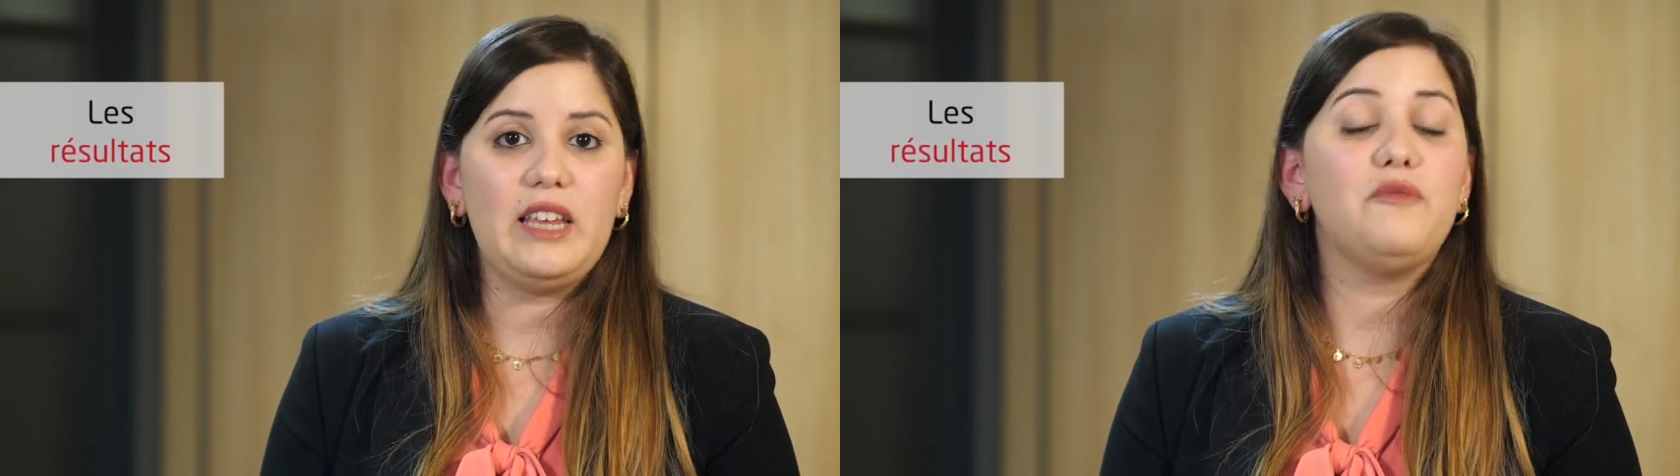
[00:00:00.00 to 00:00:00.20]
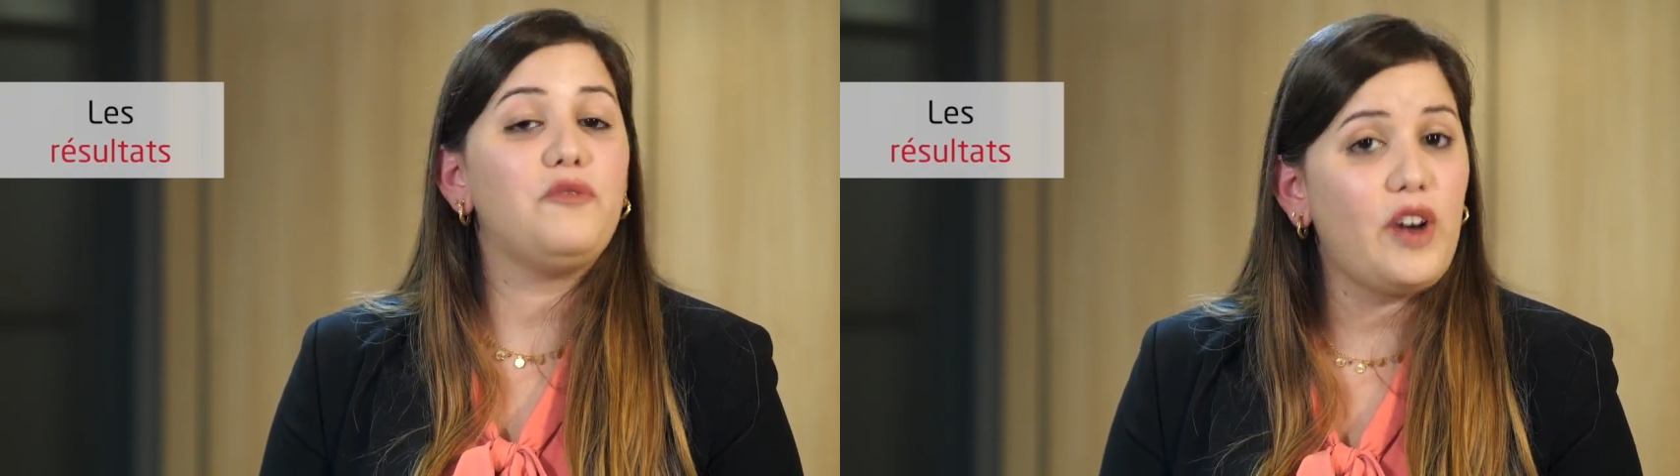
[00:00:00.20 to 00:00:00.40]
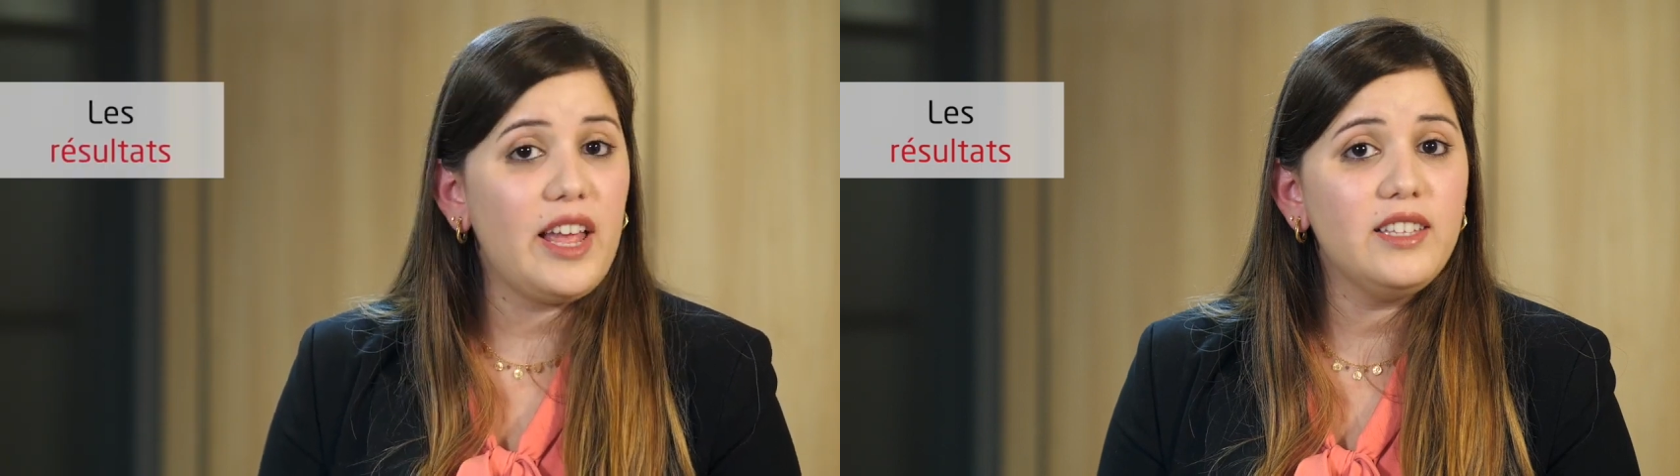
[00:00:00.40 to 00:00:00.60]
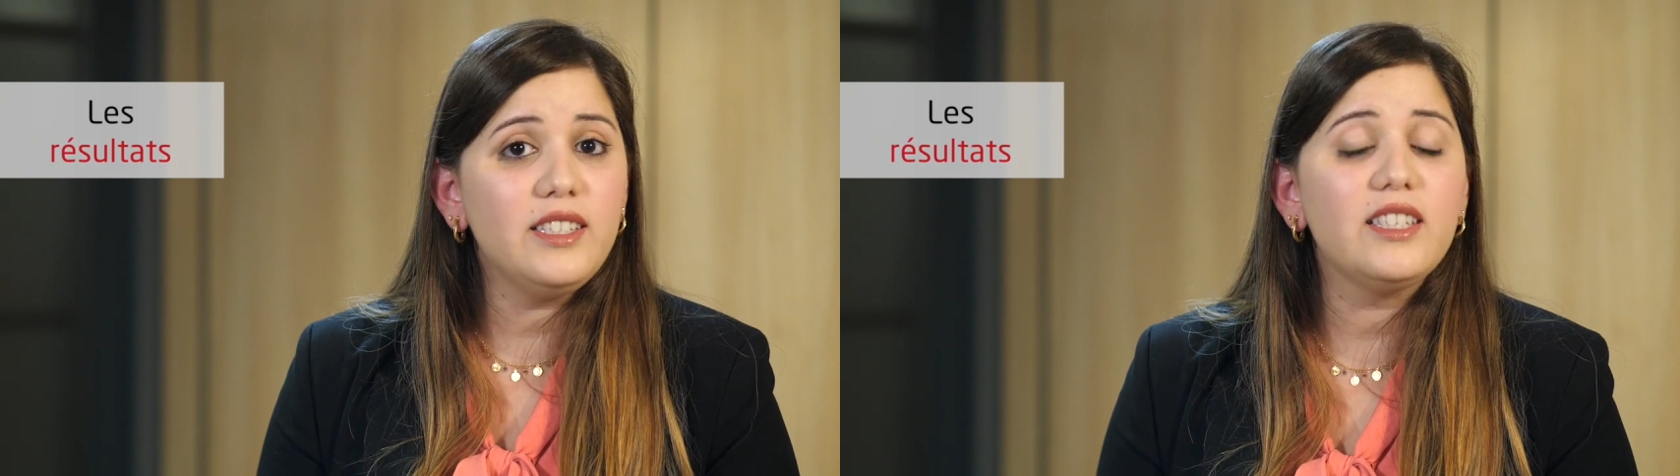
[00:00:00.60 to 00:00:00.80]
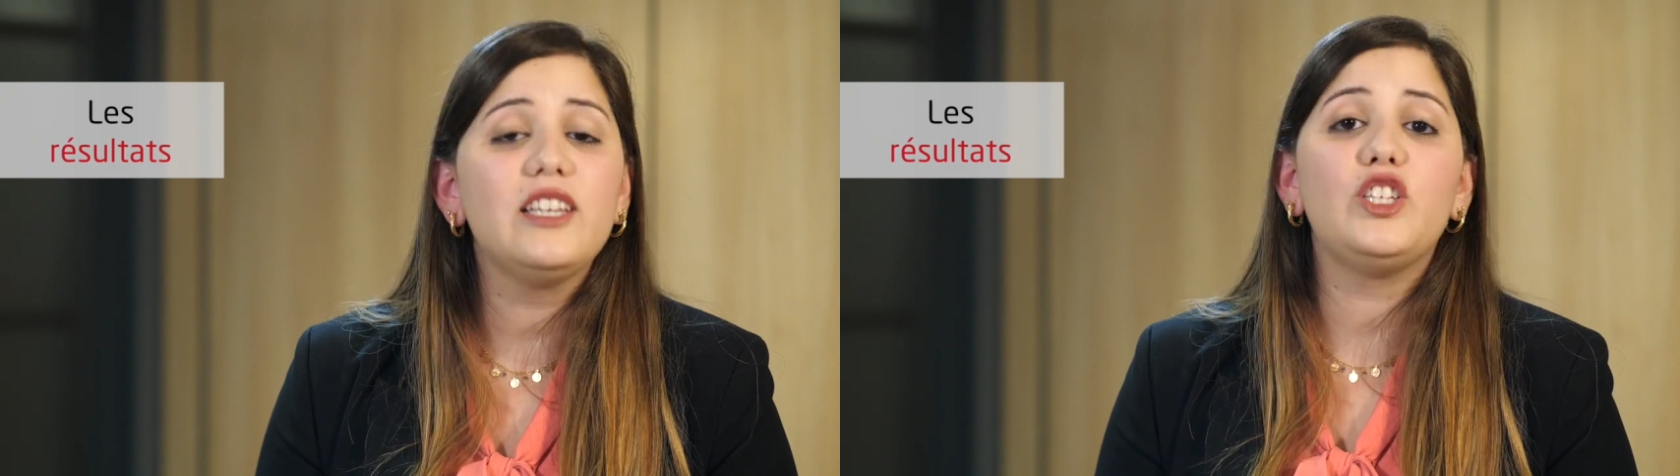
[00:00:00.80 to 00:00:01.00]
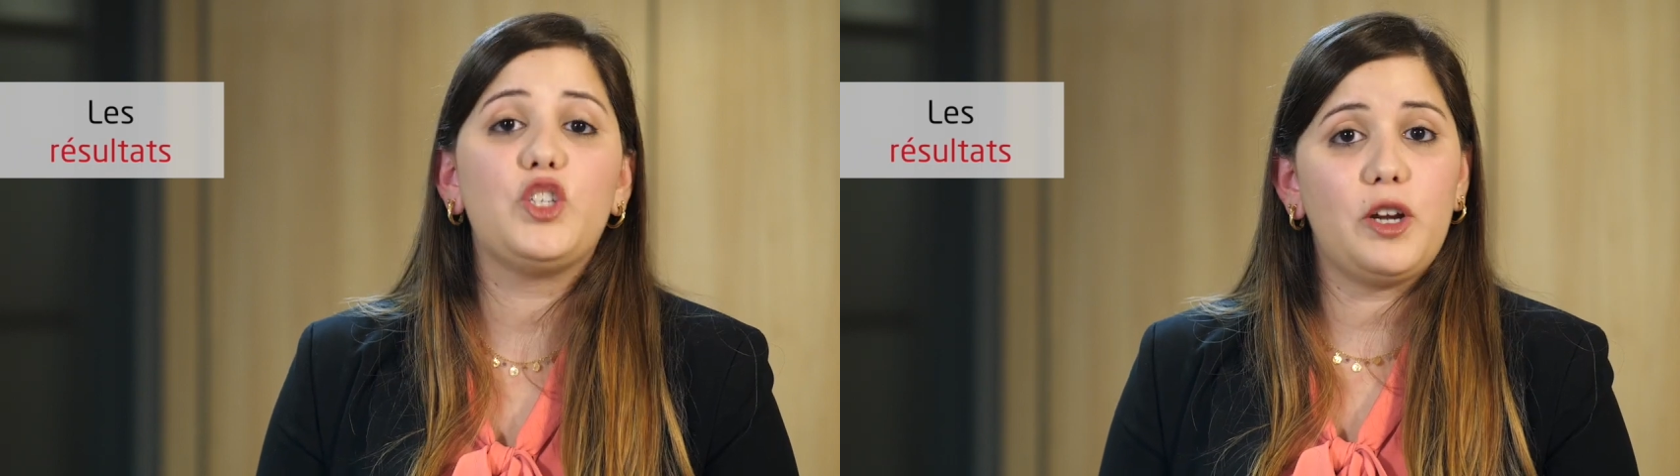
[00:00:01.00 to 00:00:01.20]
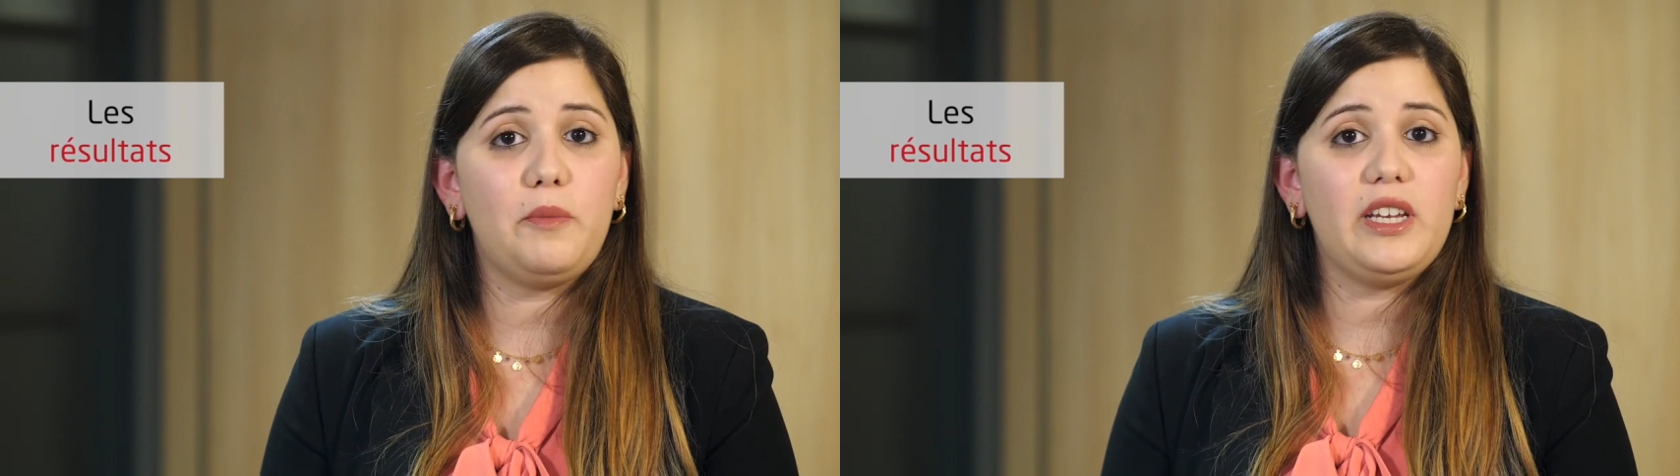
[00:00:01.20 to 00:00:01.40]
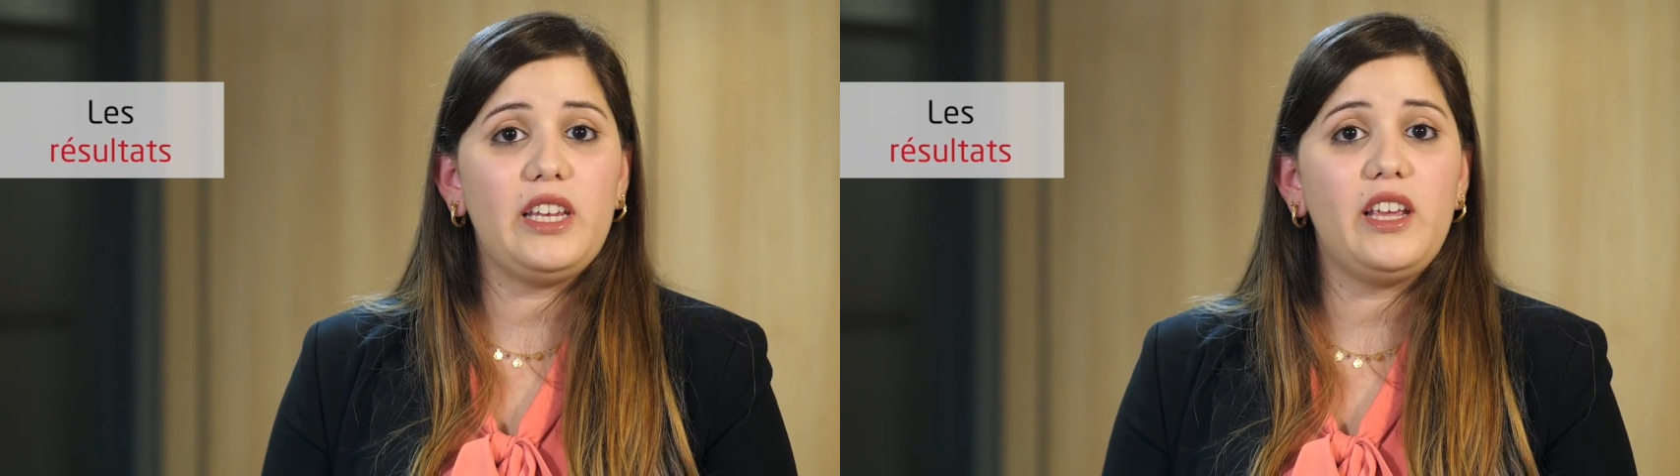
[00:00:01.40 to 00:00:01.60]
in France,
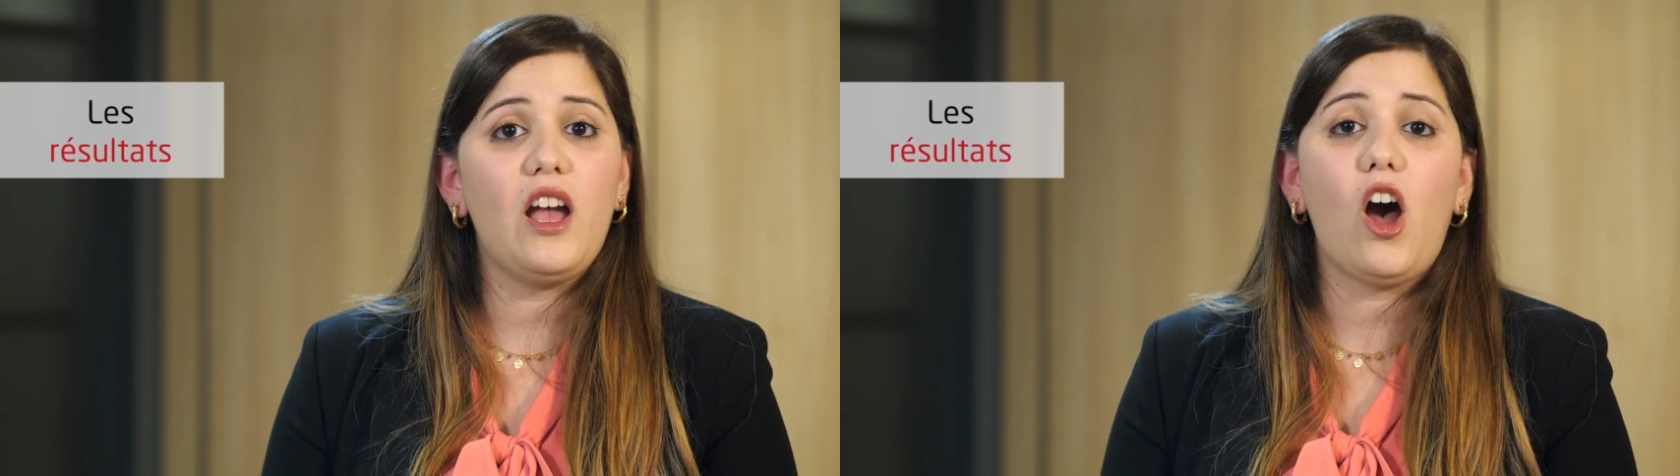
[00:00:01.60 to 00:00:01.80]
Germany,